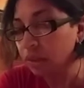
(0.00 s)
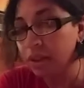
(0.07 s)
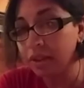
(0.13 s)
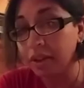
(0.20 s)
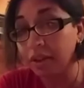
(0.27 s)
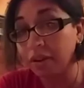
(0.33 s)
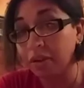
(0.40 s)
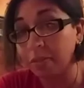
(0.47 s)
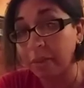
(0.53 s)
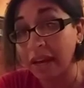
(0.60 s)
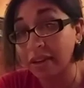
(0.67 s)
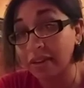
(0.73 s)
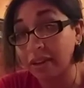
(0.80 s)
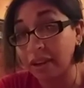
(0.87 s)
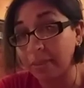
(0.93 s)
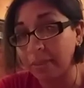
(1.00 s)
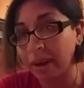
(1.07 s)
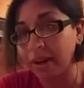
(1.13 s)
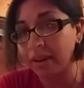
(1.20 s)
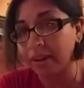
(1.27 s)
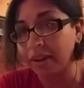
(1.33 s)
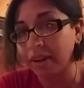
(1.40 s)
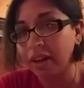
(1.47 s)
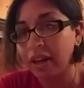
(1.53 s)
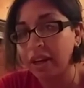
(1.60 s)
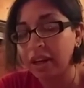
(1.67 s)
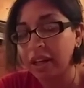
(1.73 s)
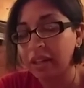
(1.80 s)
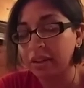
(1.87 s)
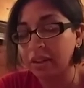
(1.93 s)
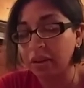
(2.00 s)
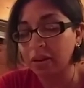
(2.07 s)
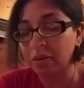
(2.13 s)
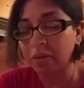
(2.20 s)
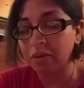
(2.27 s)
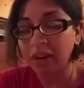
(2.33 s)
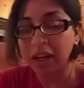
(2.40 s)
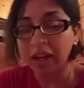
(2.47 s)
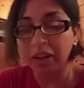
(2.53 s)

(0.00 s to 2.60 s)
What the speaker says: So back to the binder. So we've got a